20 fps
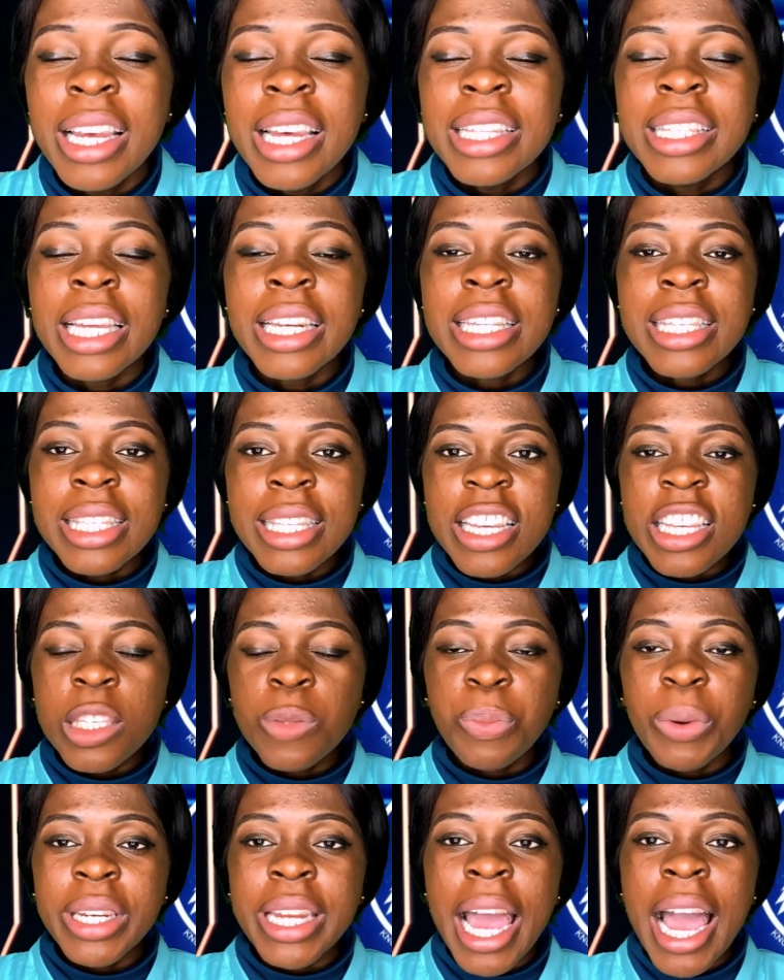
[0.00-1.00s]
then the sixth
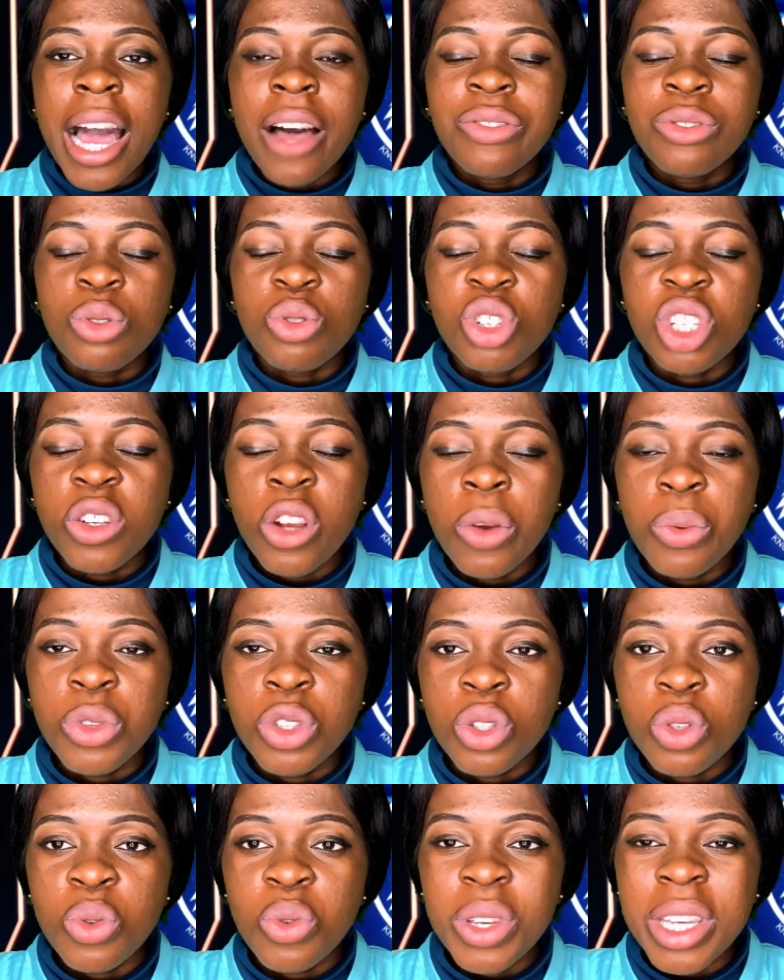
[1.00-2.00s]
point i have to share
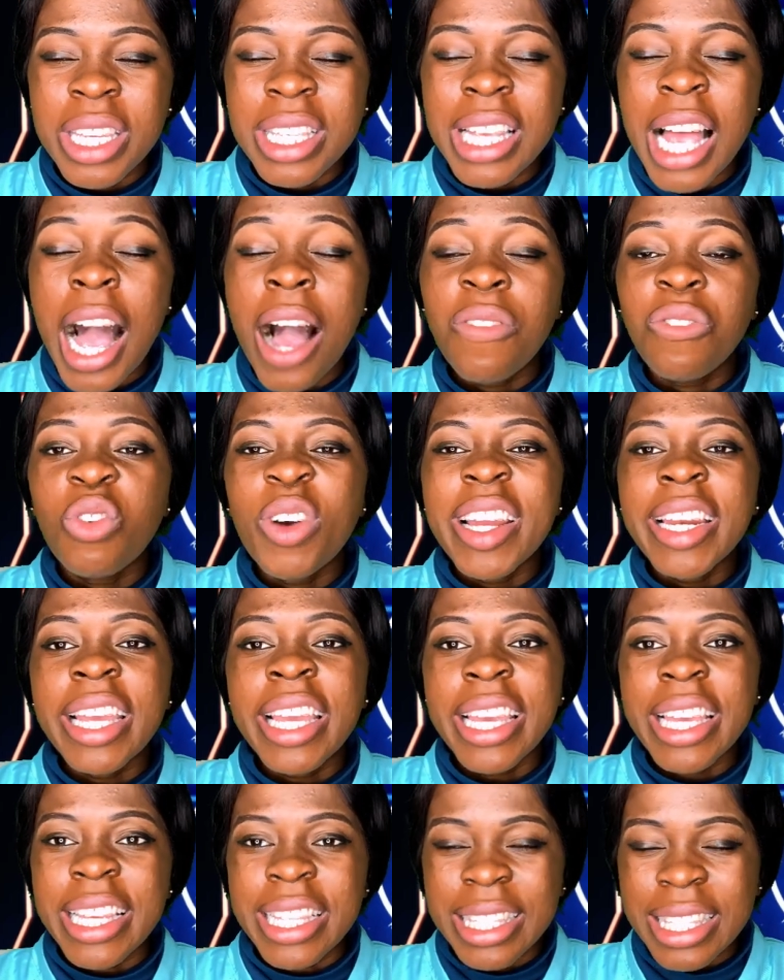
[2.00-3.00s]
with you is avoid
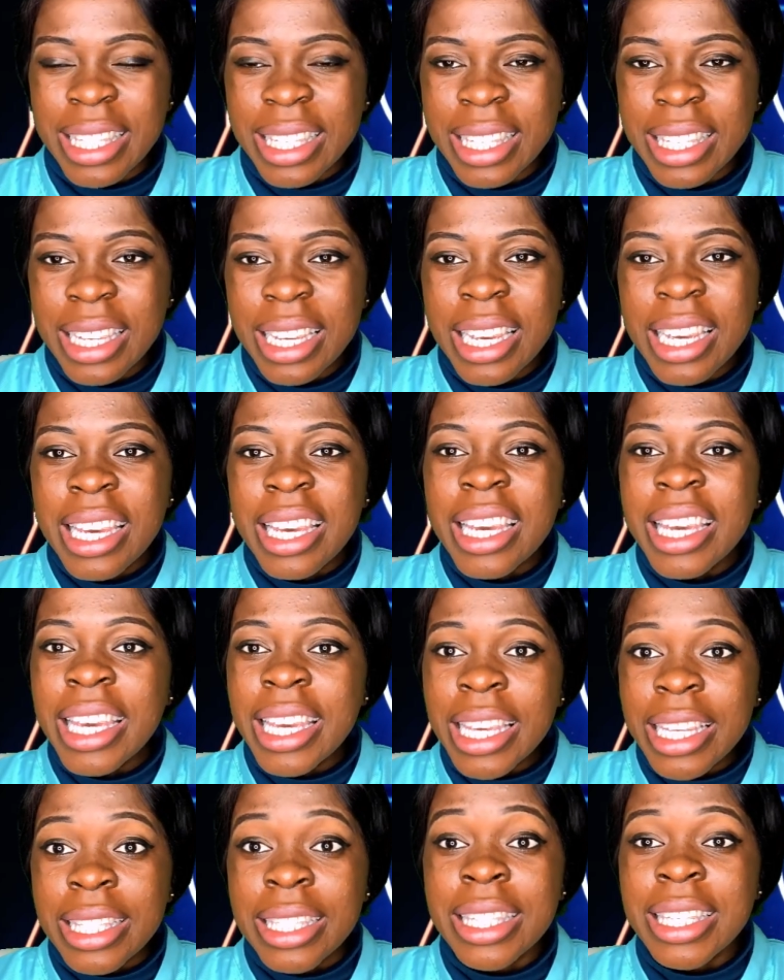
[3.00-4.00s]
heats
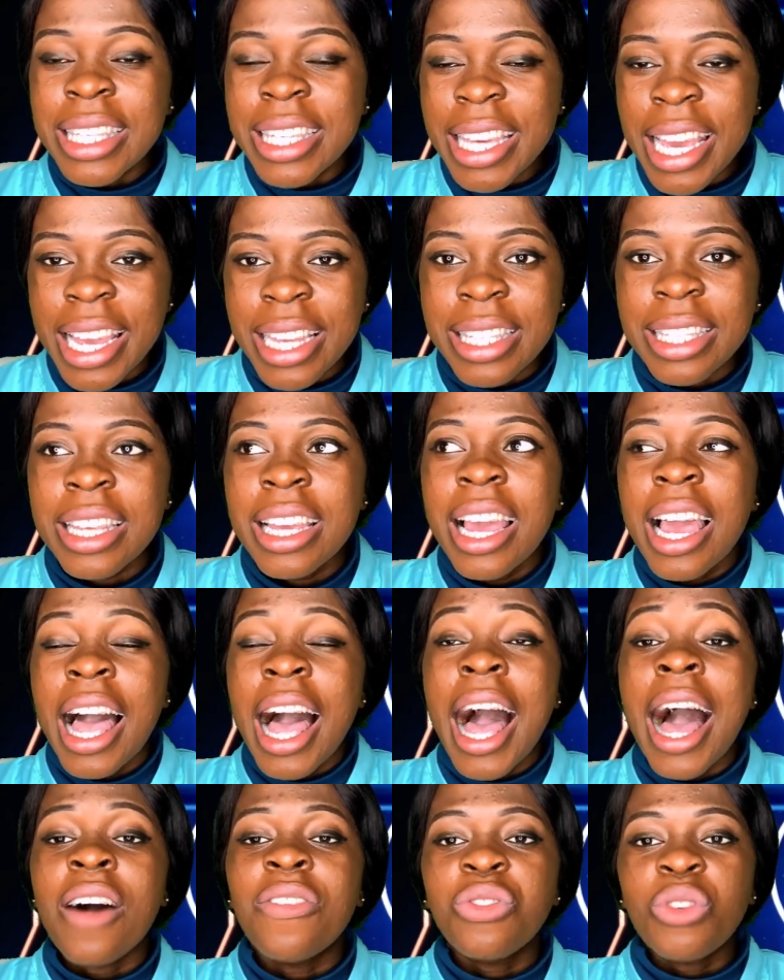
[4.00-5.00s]
Heats, yes
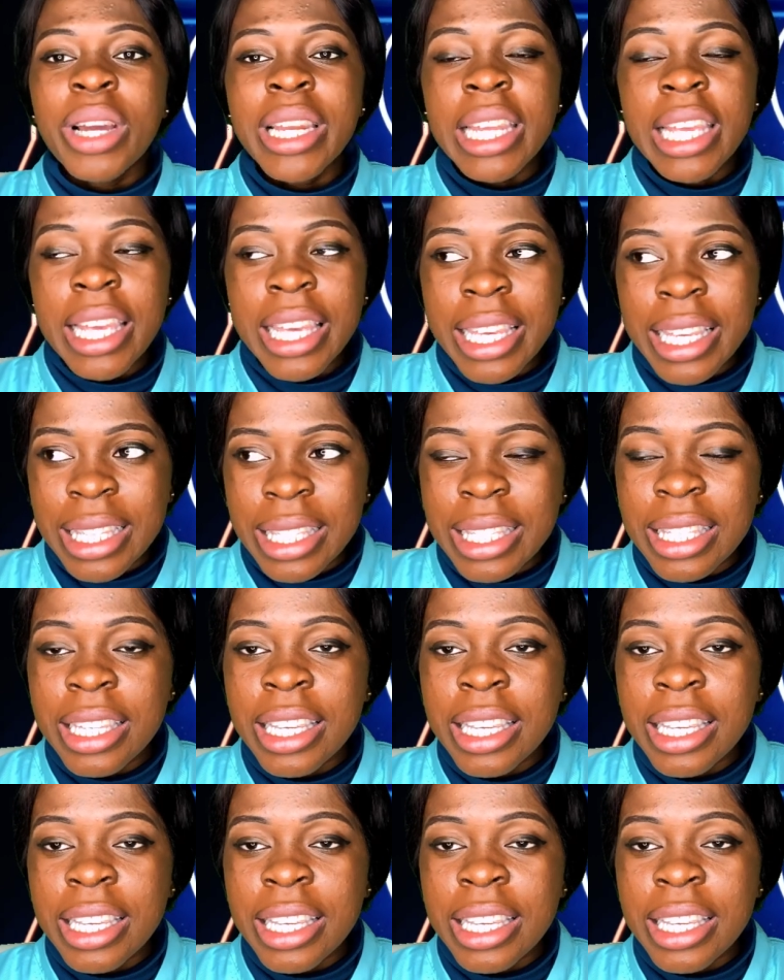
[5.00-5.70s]
avoid heats.